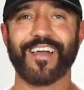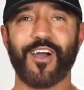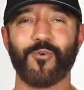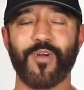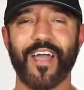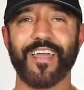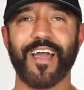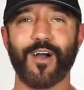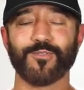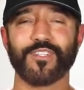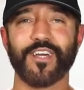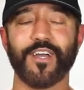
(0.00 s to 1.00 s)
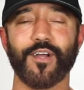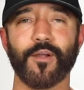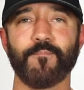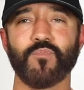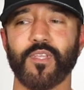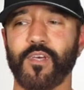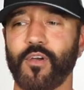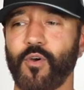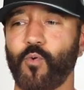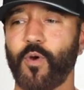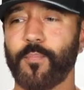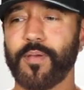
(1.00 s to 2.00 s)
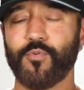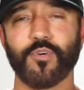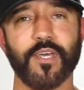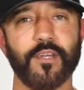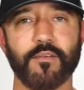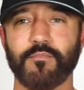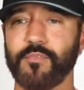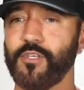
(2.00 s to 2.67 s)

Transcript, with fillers: all right, out there where people can,